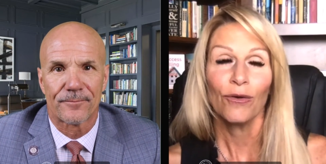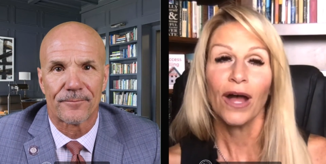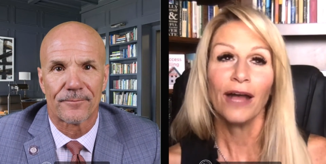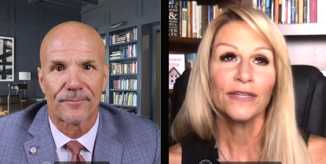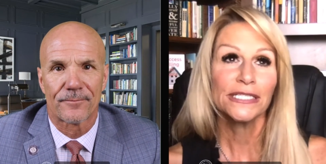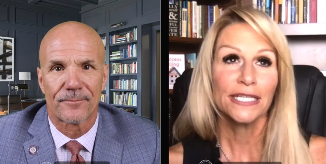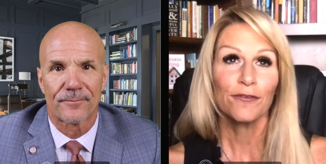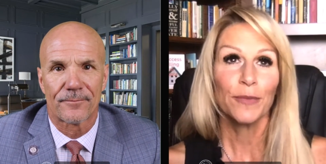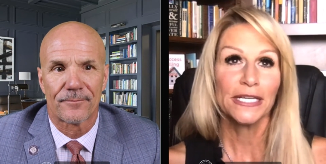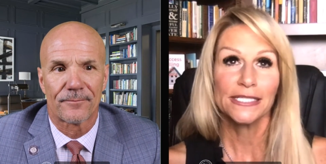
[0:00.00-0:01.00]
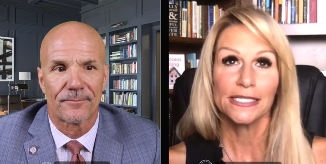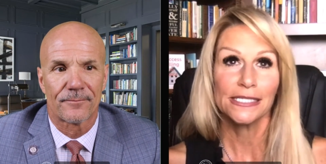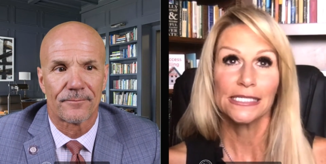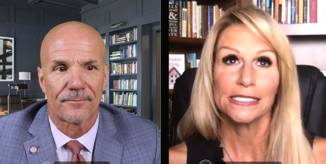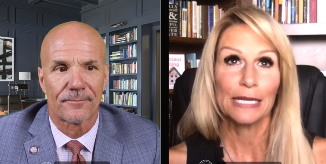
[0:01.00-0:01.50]
Speaker 1: Well, obviously, everybody says
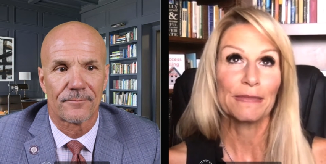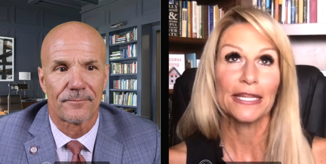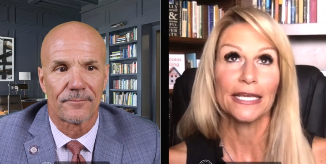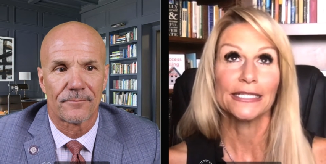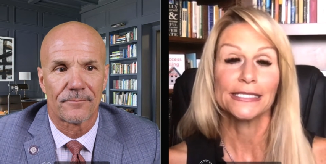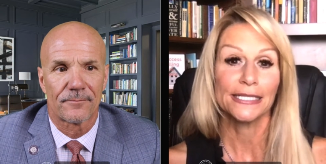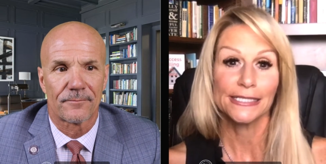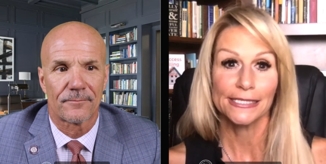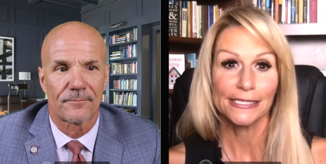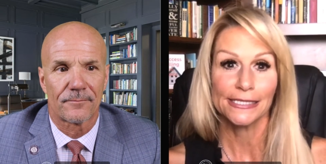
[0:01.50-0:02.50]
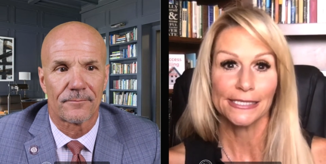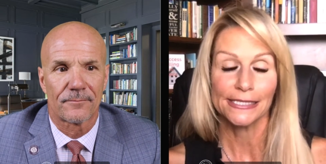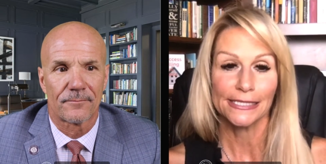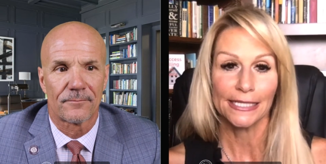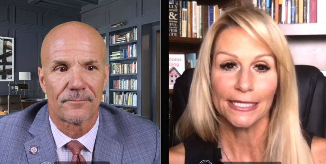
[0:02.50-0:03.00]
the same thing it's
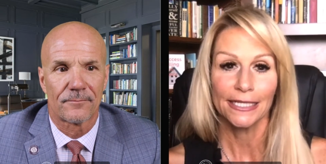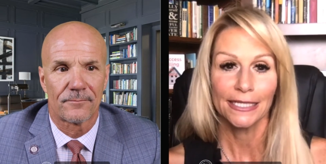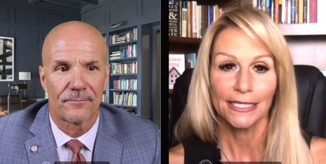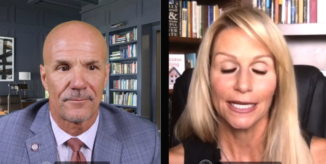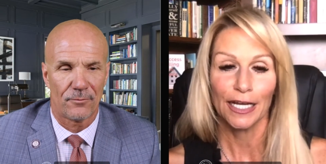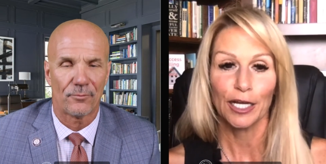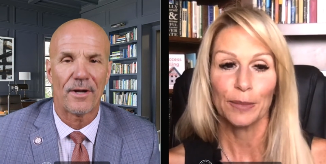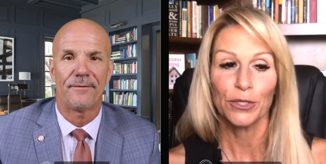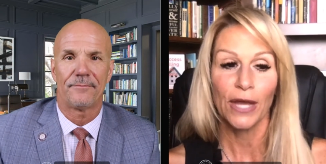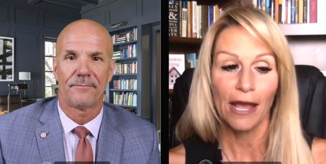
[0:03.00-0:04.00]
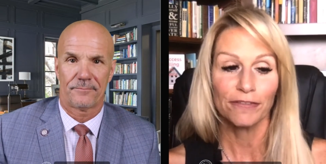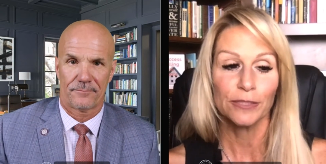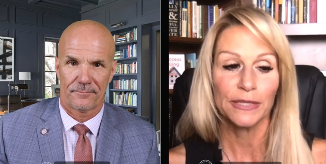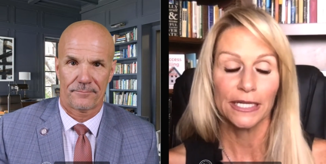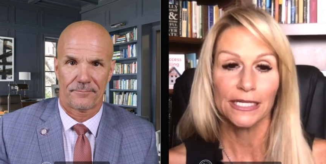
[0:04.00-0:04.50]
consistency. Um, right. You have
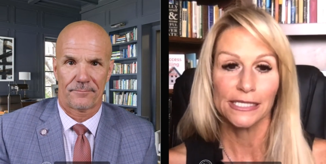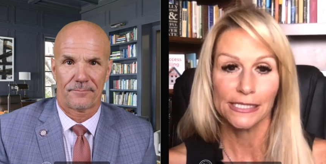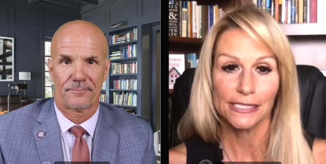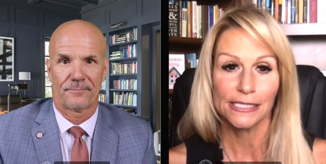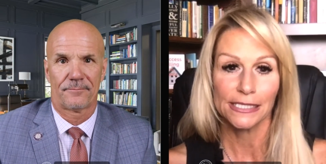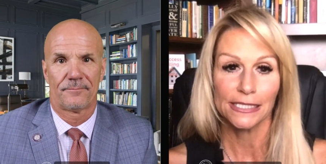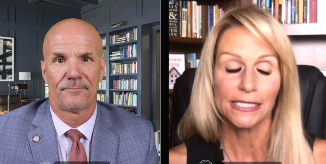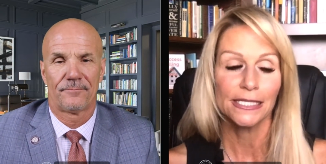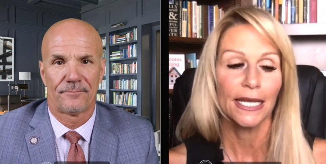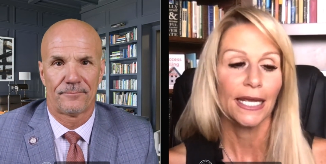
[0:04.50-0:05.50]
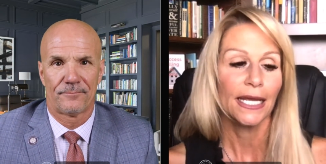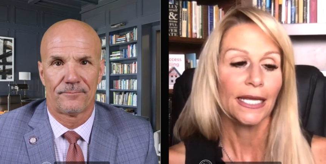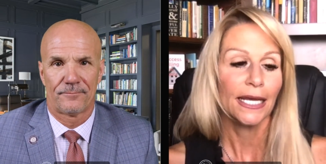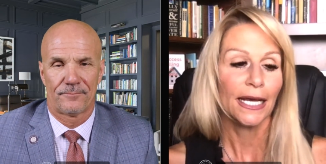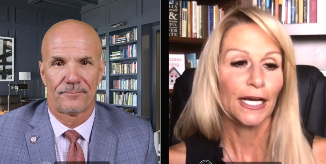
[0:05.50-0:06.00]
to be consistent.
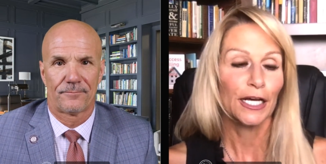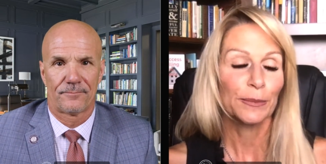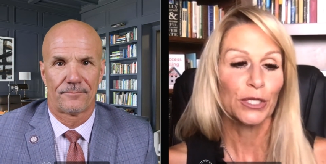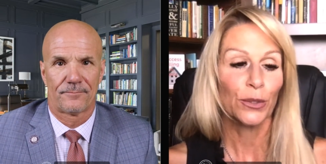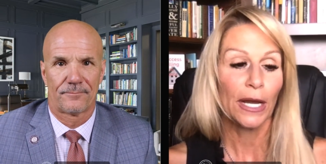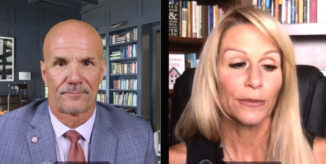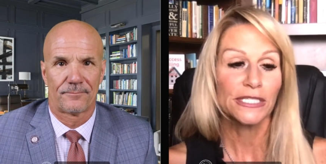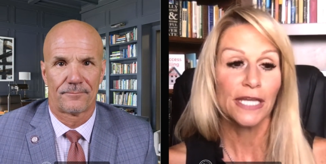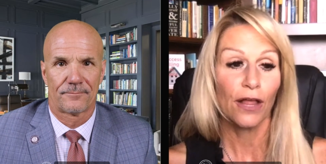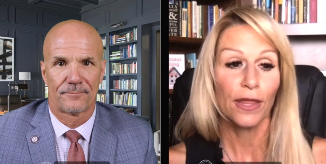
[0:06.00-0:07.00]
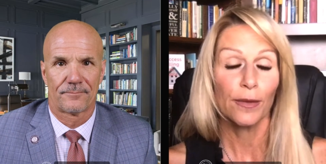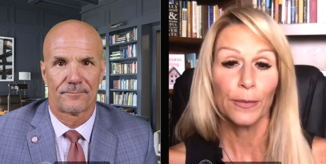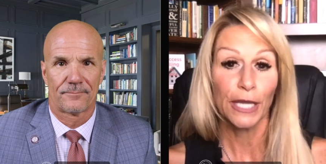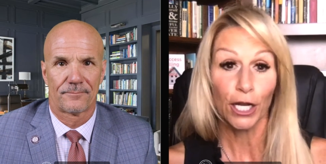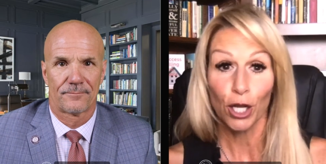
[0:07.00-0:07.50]
Um, you know, I would tell
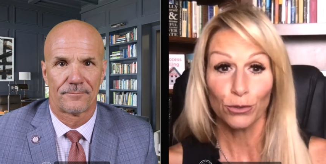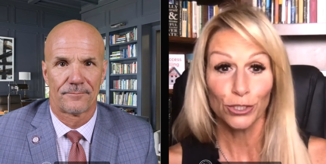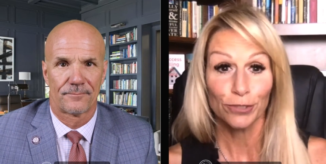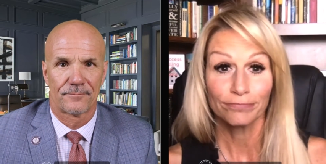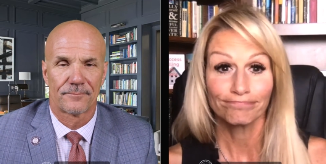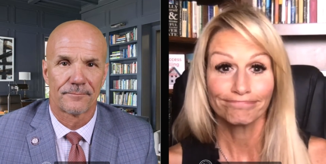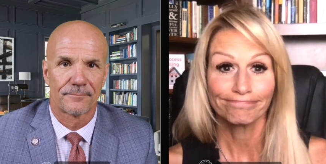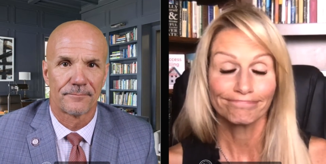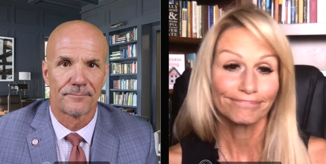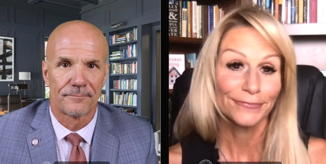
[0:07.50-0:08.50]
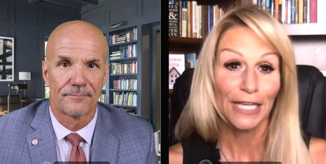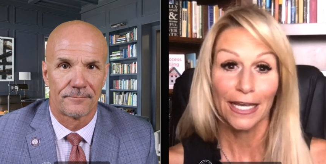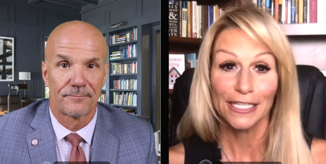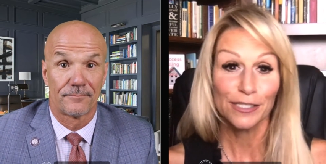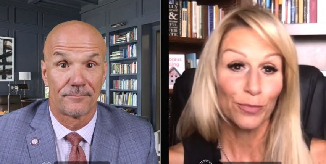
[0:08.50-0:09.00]
them get a coach.
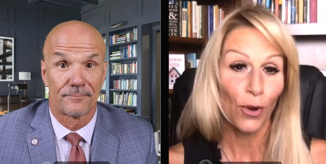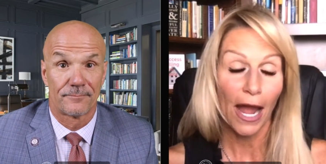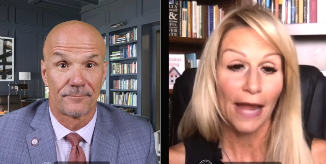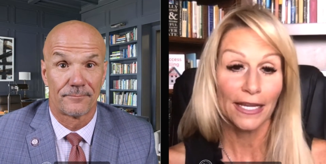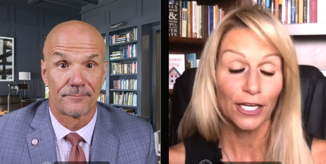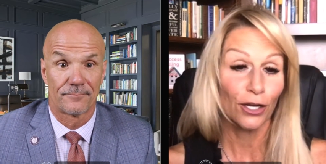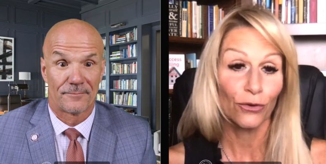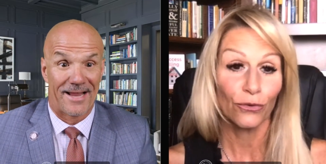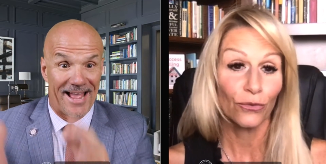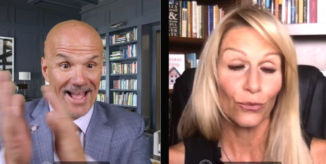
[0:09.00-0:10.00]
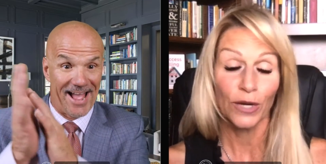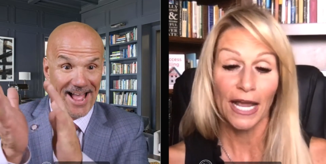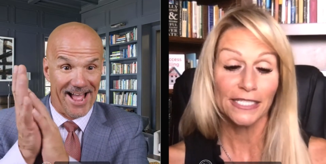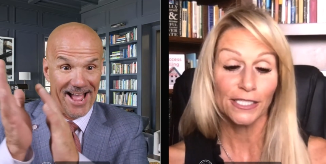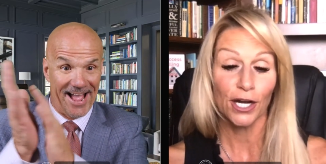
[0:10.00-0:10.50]
It's important. You know, when
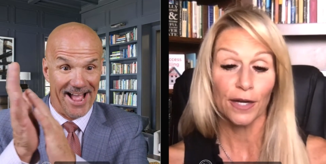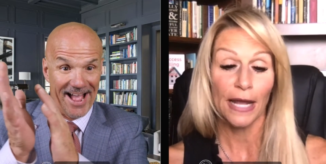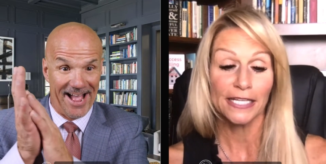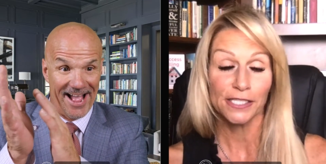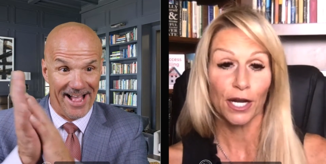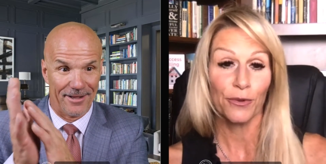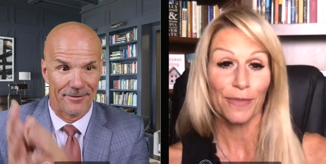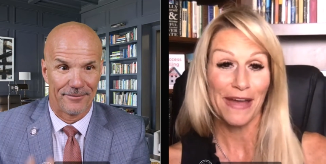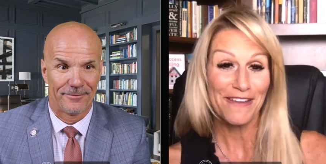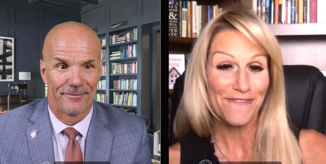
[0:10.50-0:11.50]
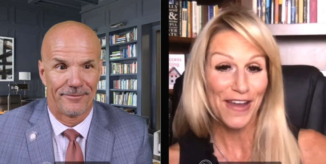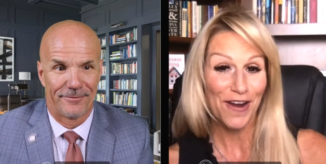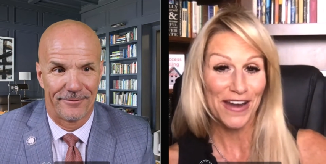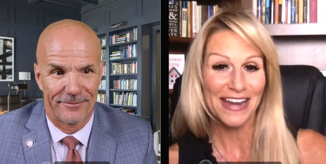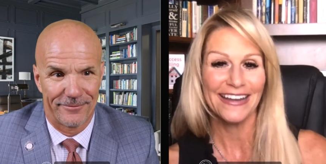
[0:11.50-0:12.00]
I started, I started with Mike
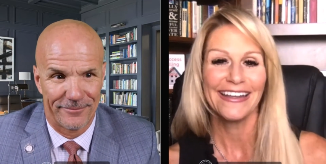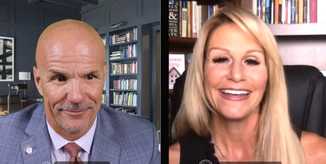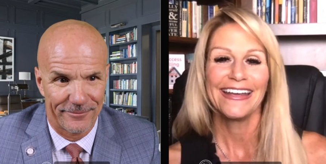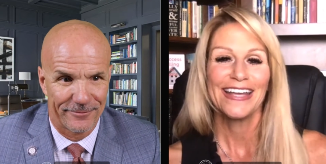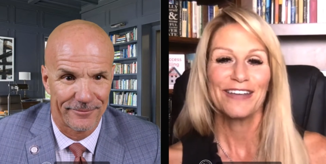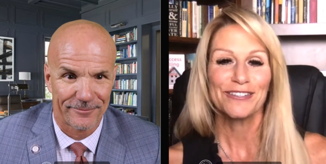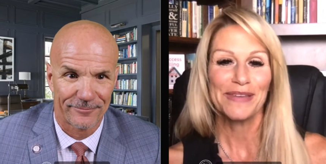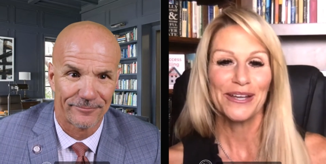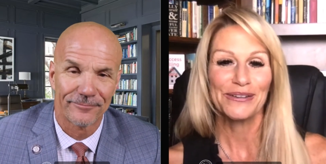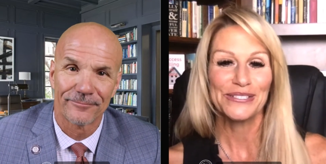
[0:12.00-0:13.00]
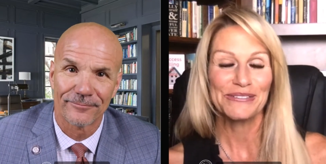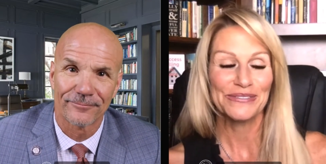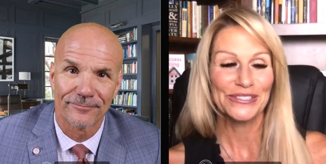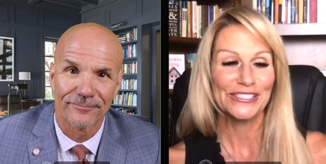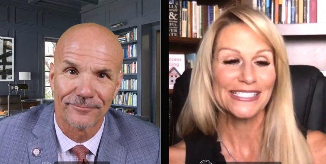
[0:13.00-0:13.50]
Ferry. He was my coach
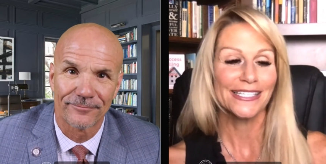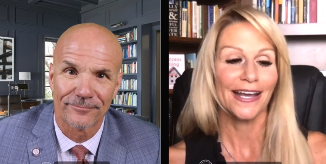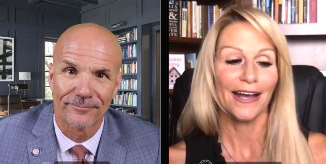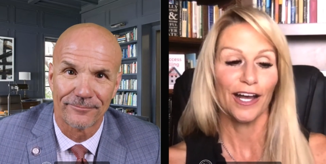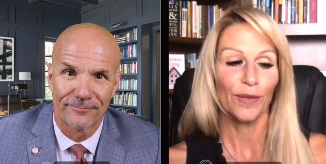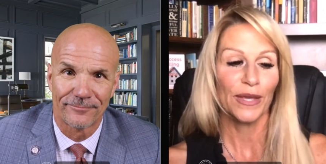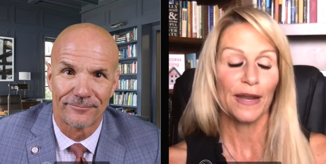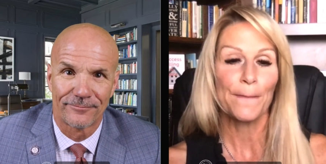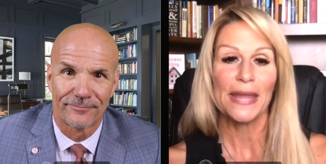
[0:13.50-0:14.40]
at first, um, and